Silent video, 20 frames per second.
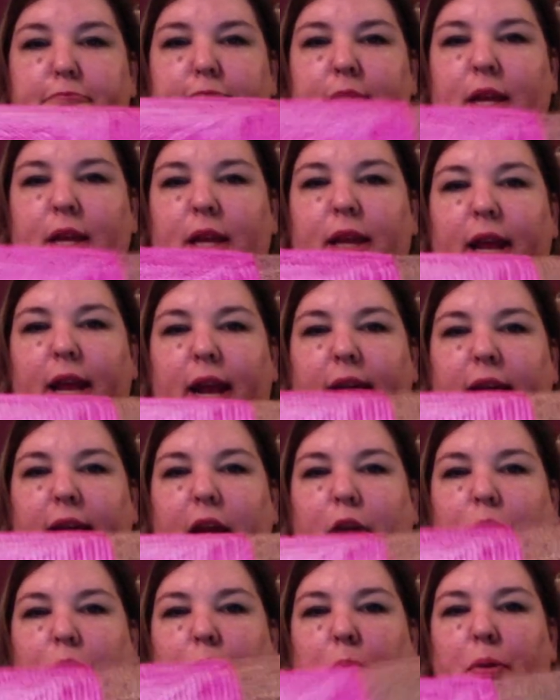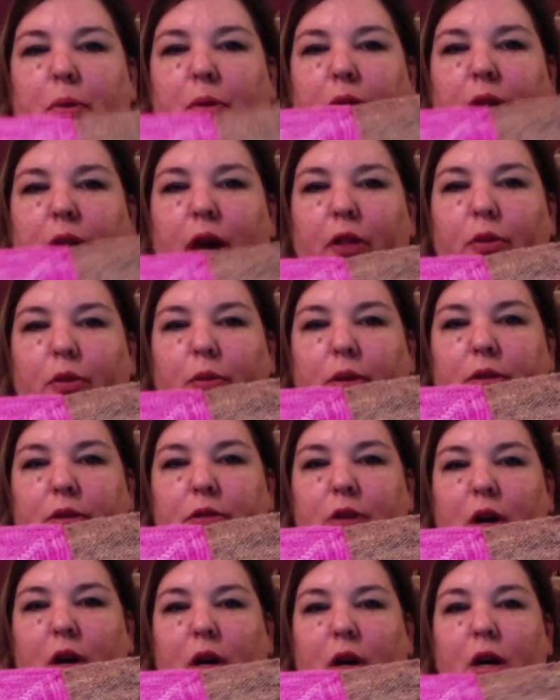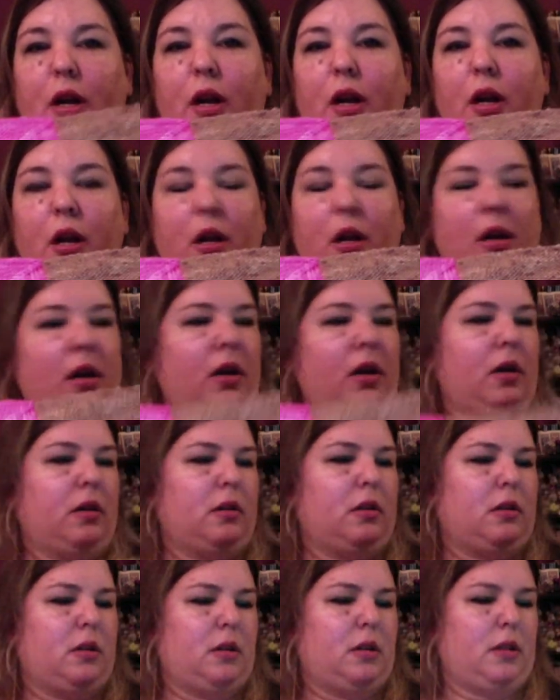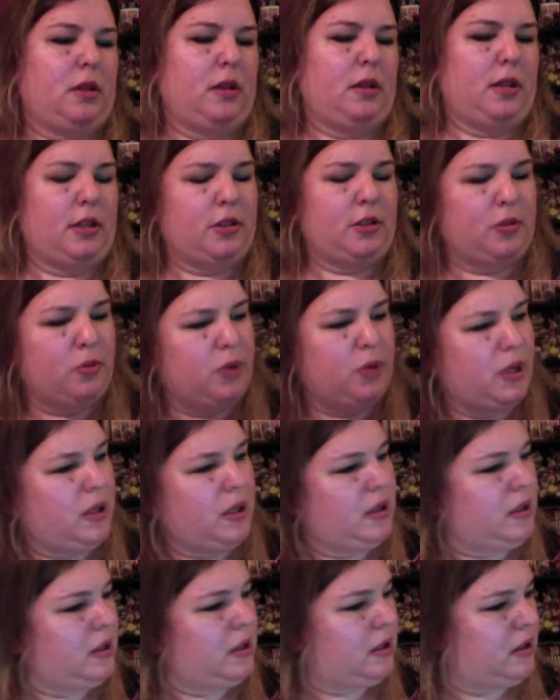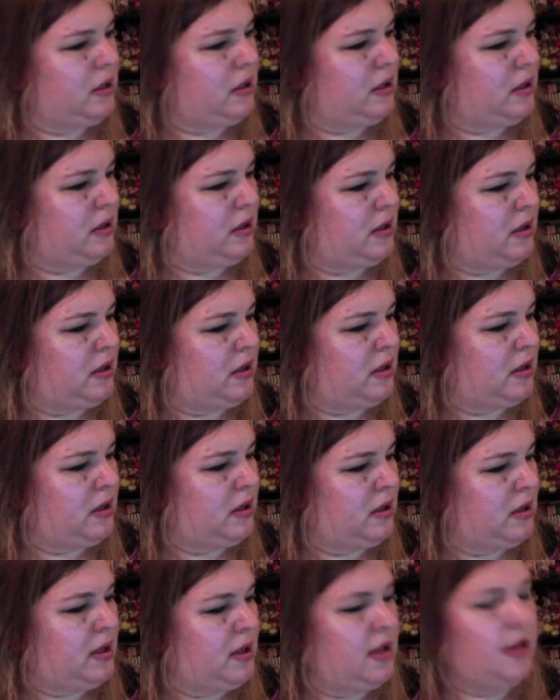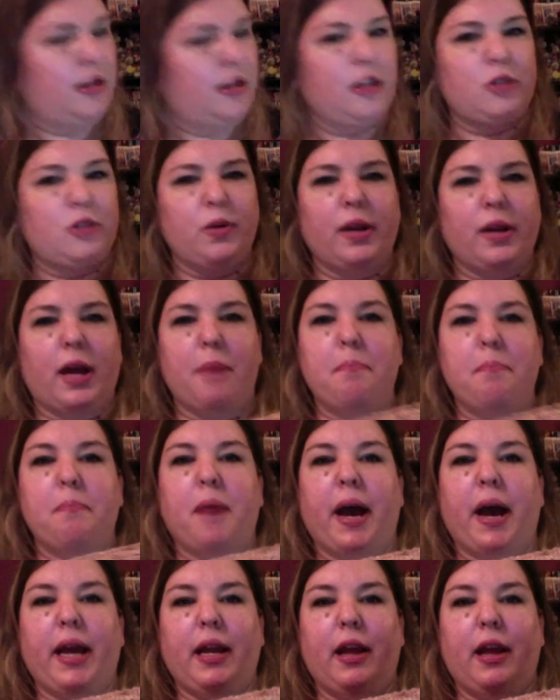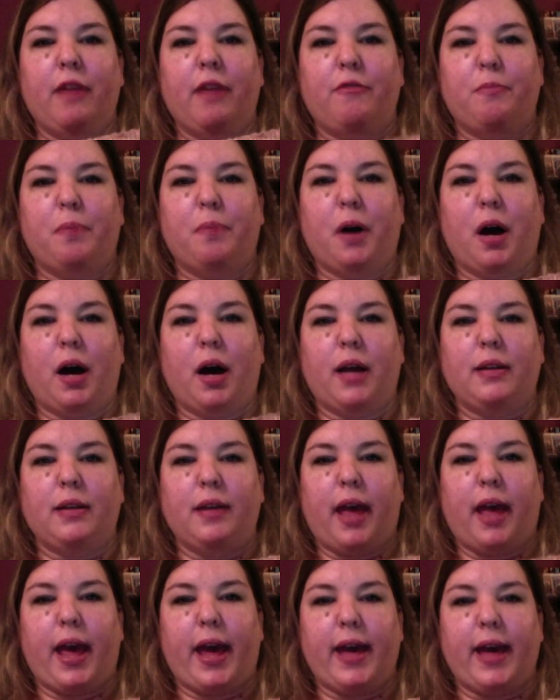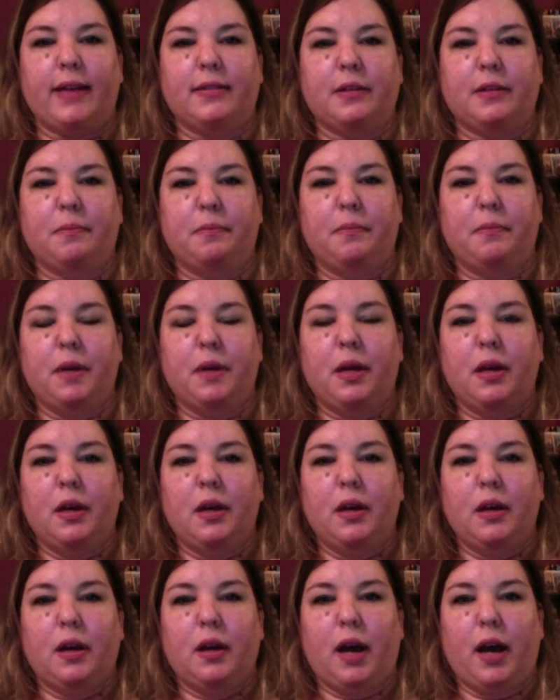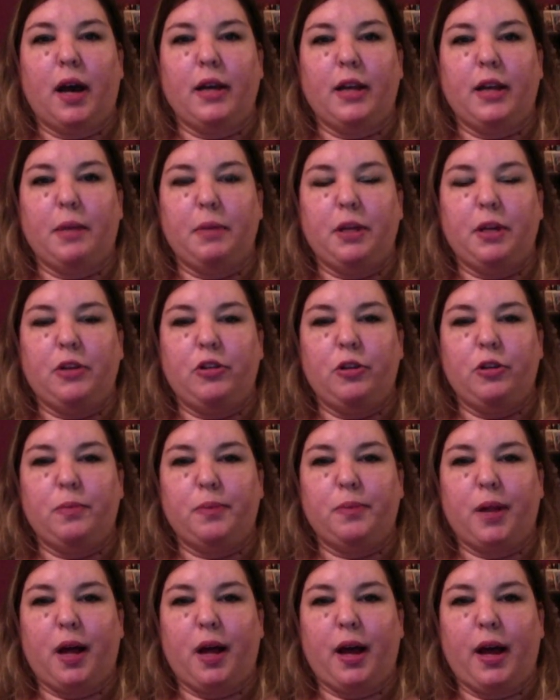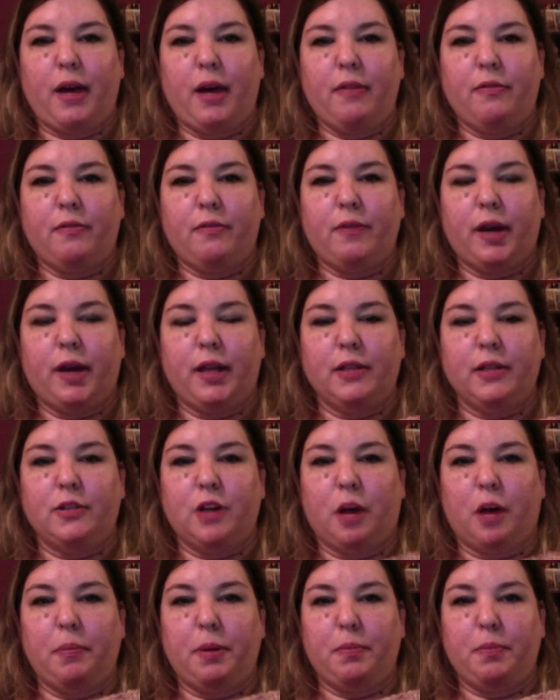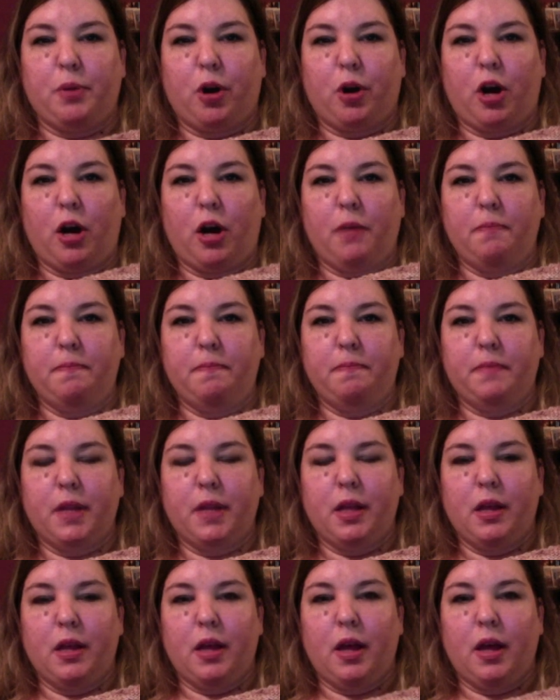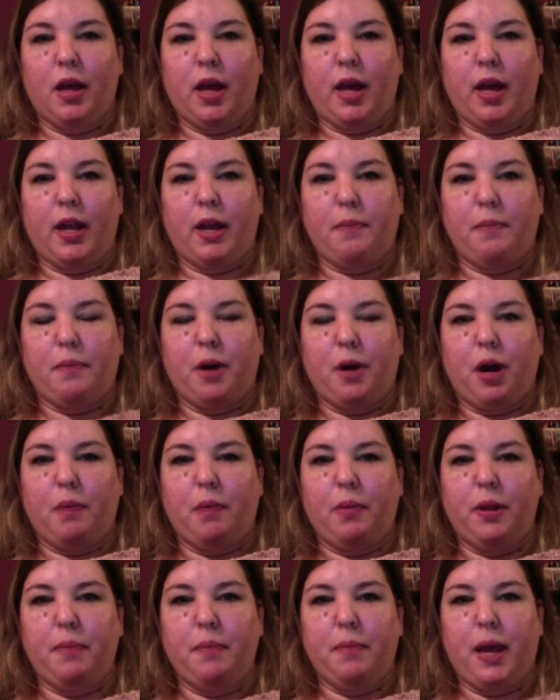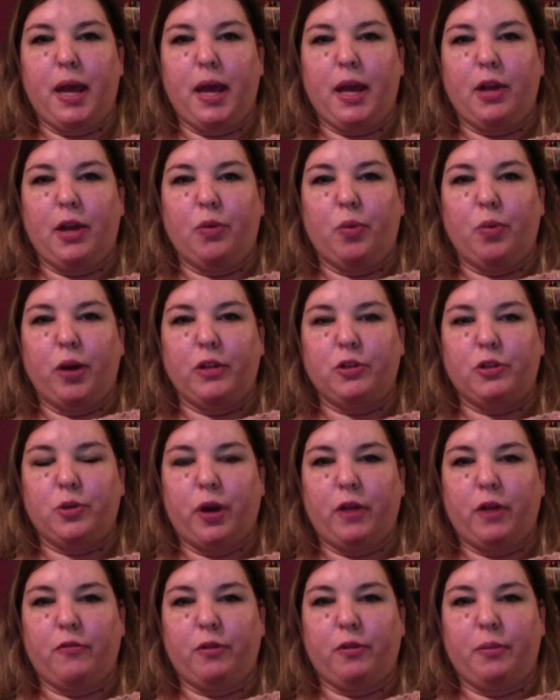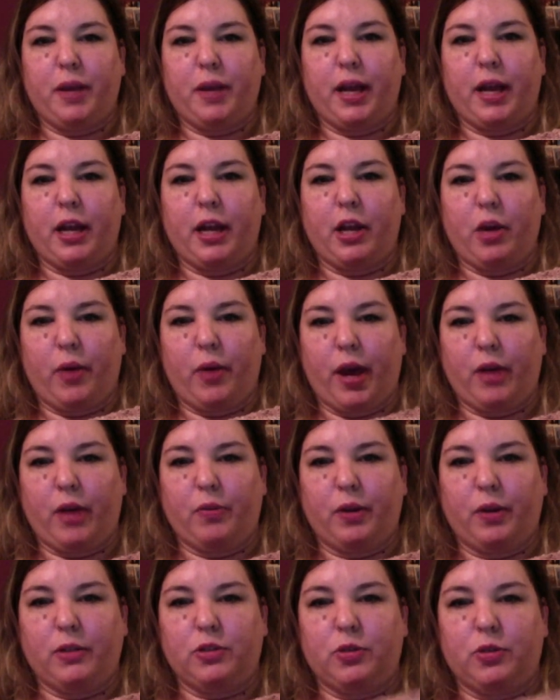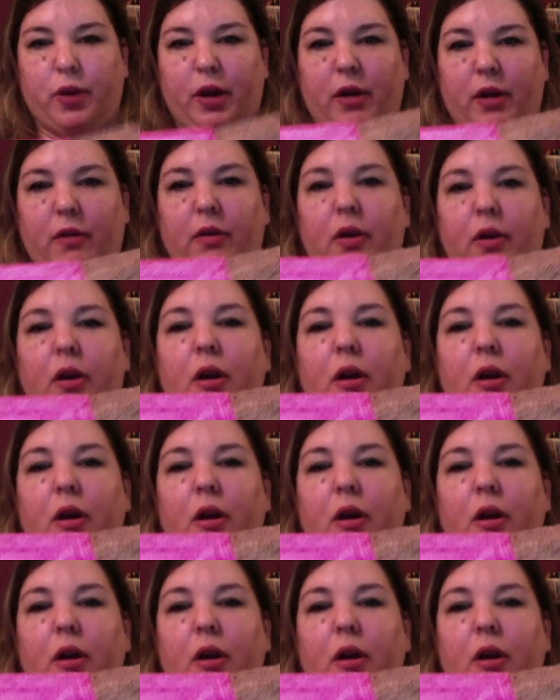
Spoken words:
then I can't remember what the other ones are. This one I might have bought as a Yummy 2-ply and Zombie Prom, and I probably made one square for me, and I know I had one square